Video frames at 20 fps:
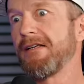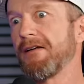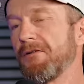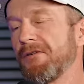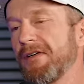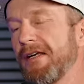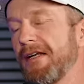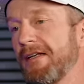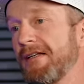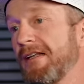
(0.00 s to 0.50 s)
you
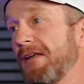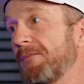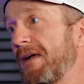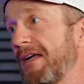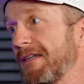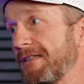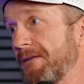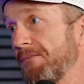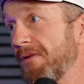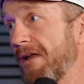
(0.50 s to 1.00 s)
know hitting the
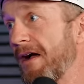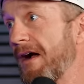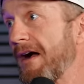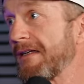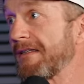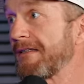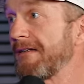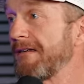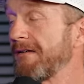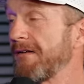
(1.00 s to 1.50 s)
amazing
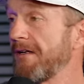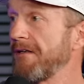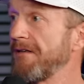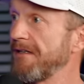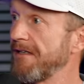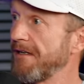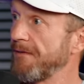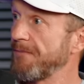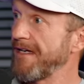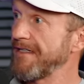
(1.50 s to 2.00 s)
blocks and,
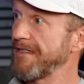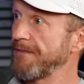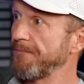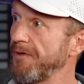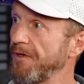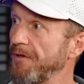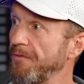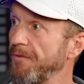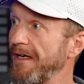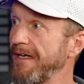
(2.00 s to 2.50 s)
and the right. amazing
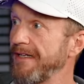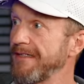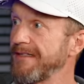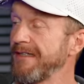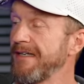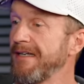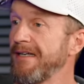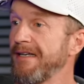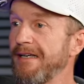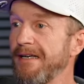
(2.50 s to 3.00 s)
putaways,
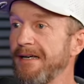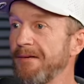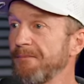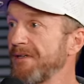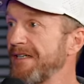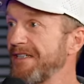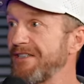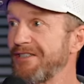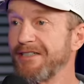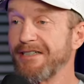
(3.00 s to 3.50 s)

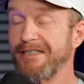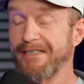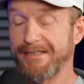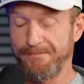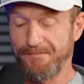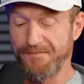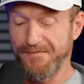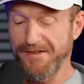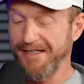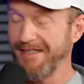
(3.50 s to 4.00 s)
but it's just
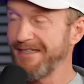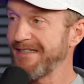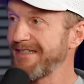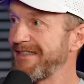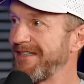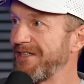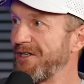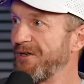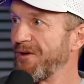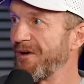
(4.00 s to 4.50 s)
it's
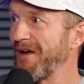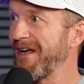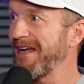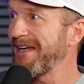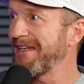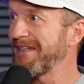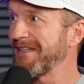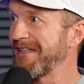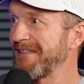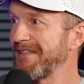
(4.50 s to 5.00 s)
the
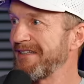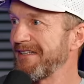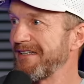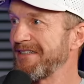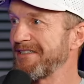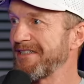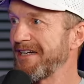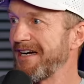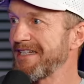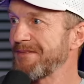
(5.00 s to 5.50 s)
grind that mm-hmm.
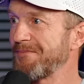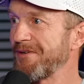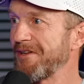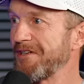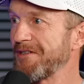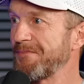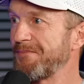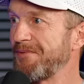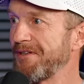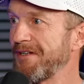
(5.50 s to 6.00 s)
the Johns
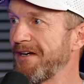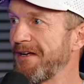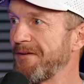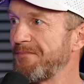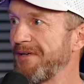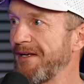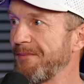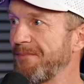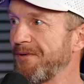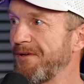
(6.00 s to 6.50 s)
brothers put
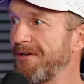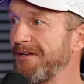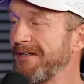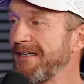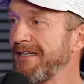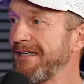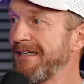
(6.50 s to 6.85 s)
on people,